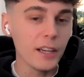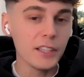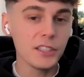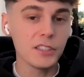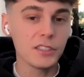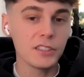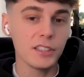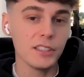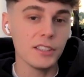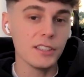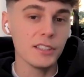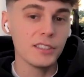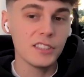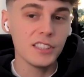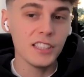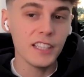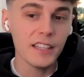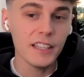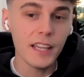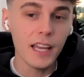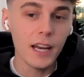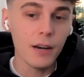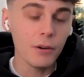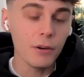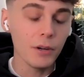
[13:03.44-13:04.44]
just going to sit
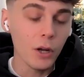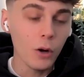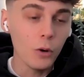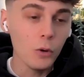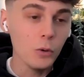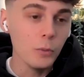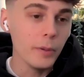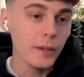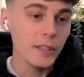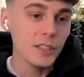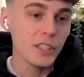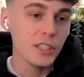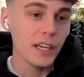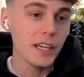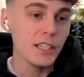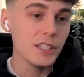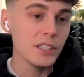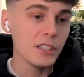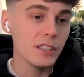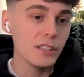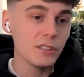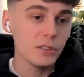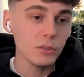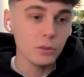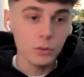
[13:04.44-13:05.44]
there and hope it
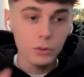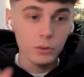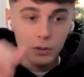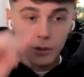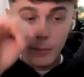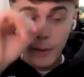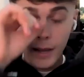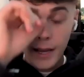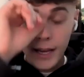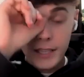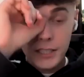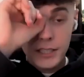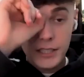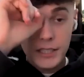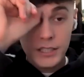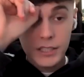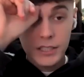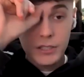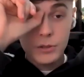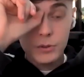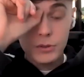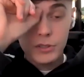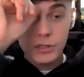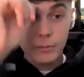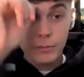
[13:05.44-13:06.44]
changes, or am I actually going
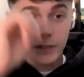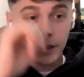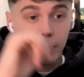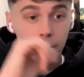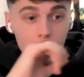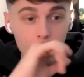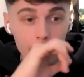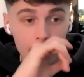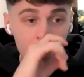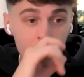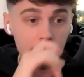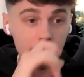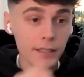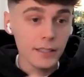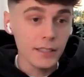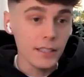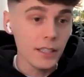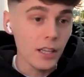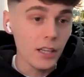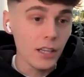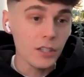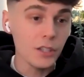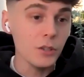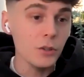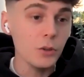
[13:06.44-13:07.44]
to do something about it and
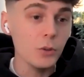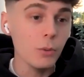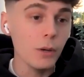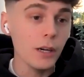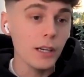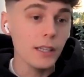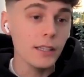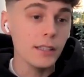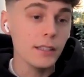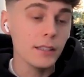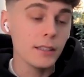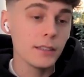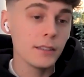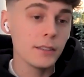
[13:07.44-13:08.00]
learn a new way?